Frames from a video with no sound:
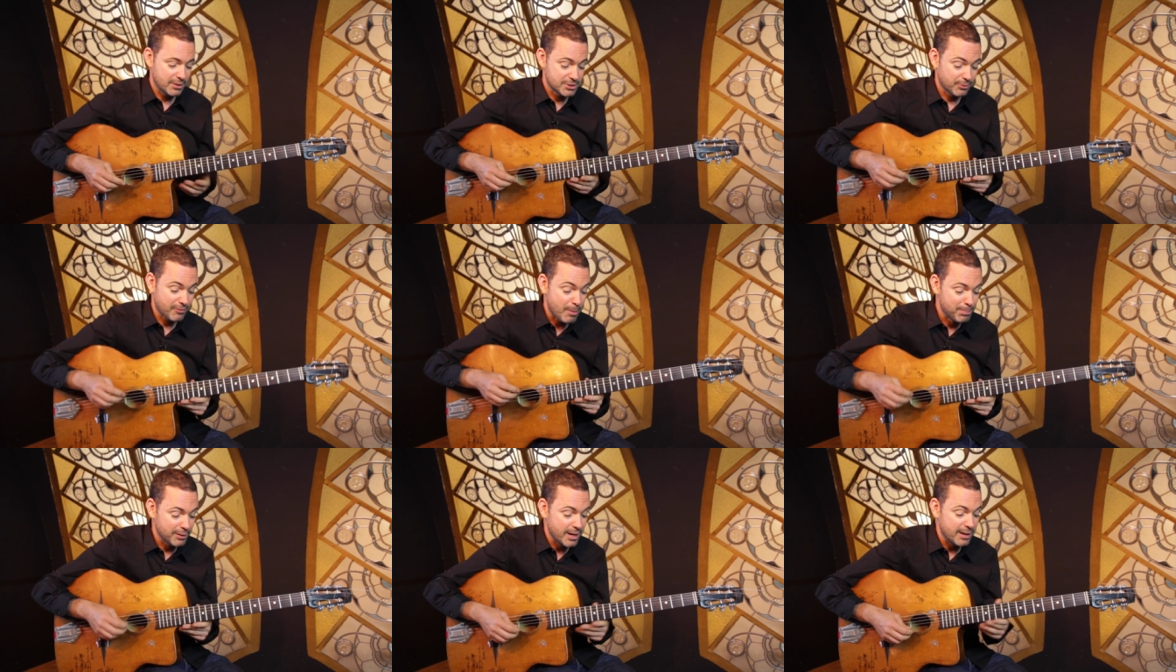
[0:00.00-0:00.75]
So if
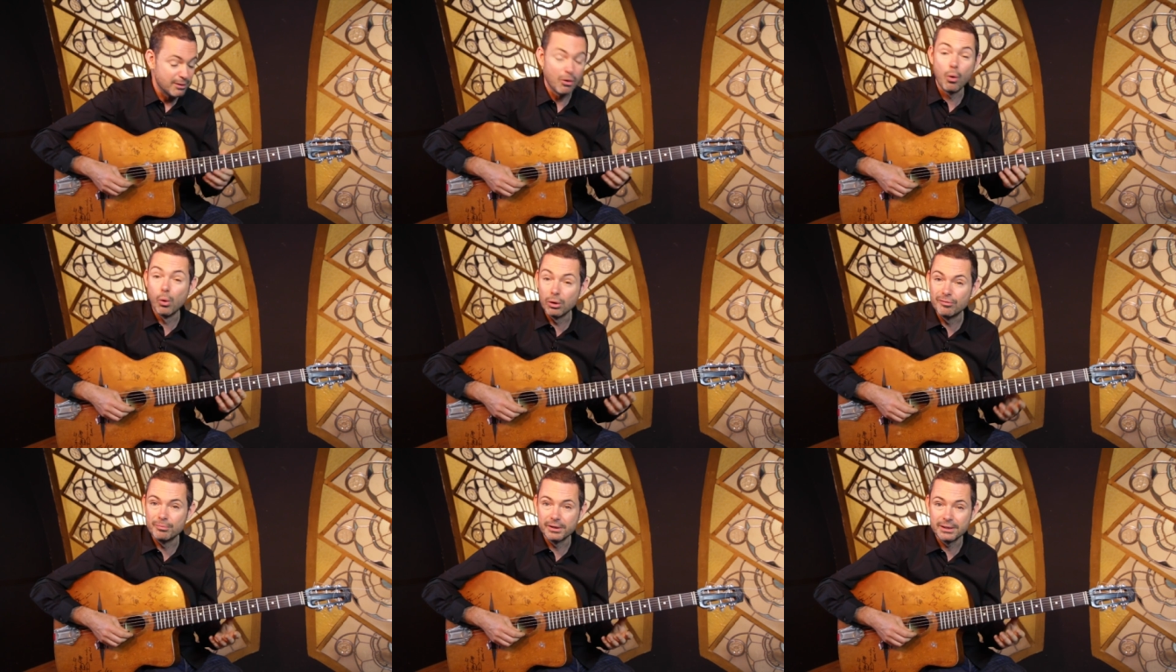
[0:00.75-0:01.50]
I'm playing All
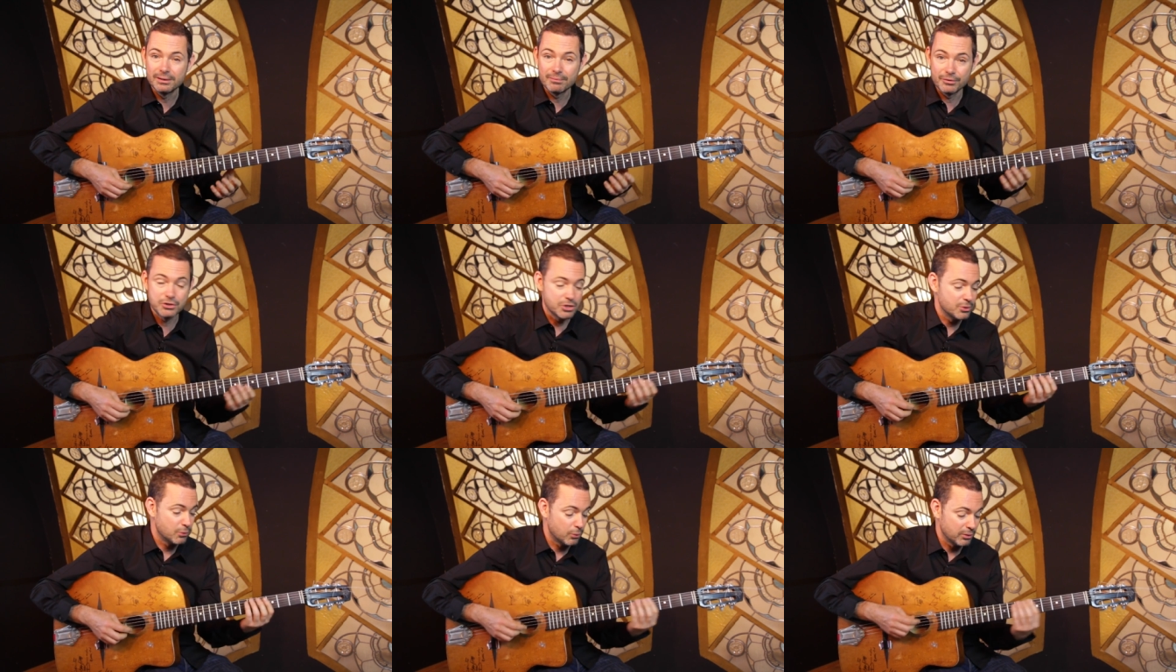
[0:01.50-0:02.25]
of Me, the
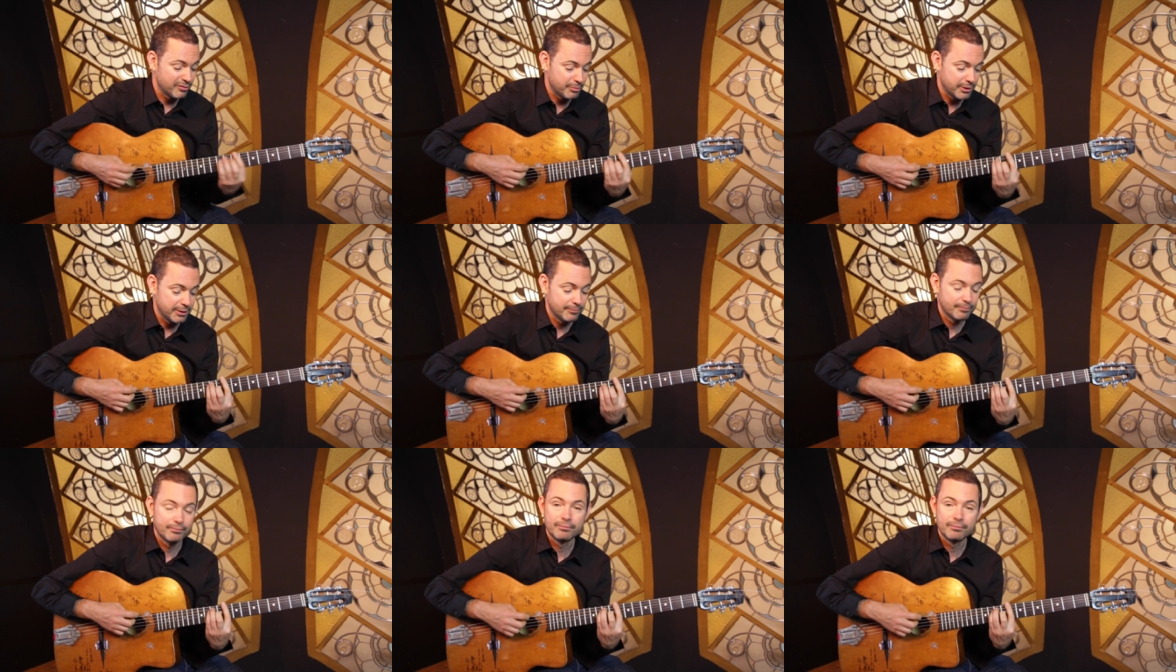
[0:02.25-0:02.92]
tune All of Me,